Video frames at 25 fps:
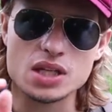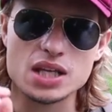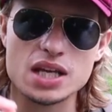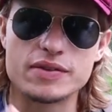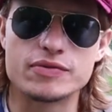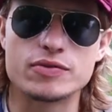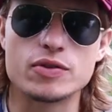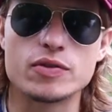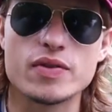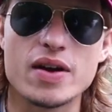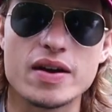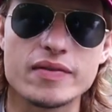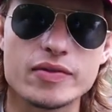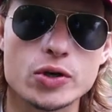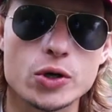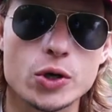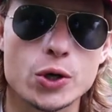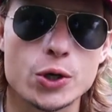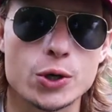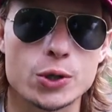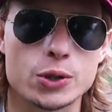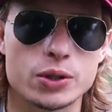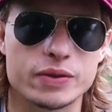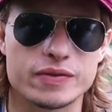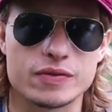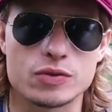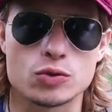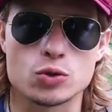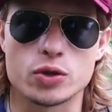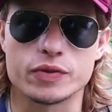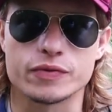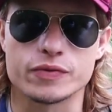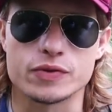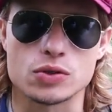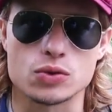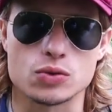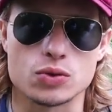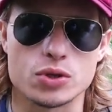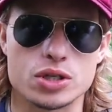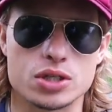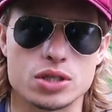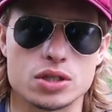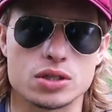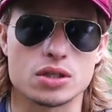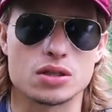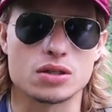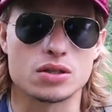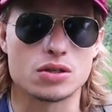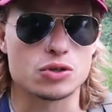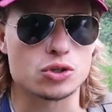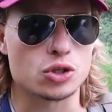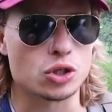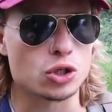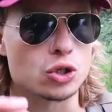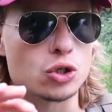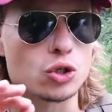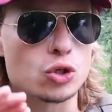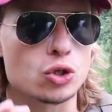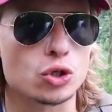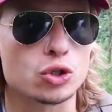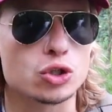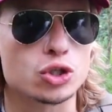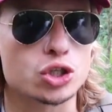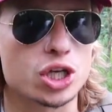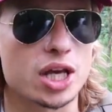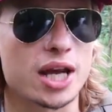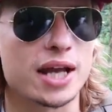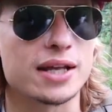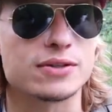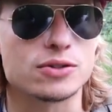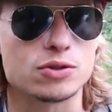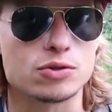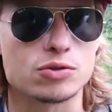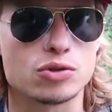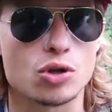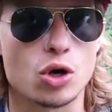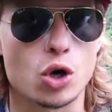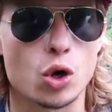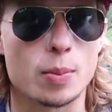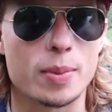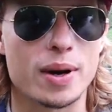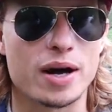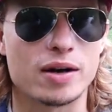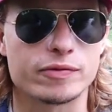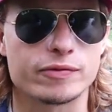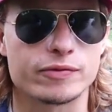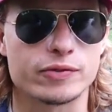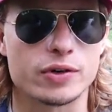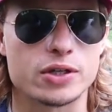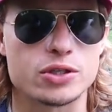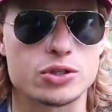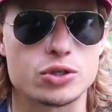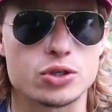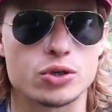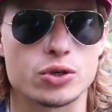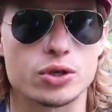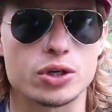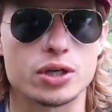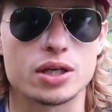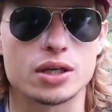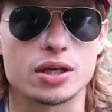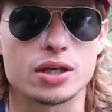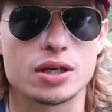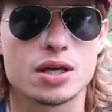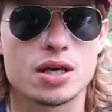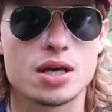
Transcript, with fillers: If you've ever heard of the Driftless region, then there's a good chance you know about French Creek.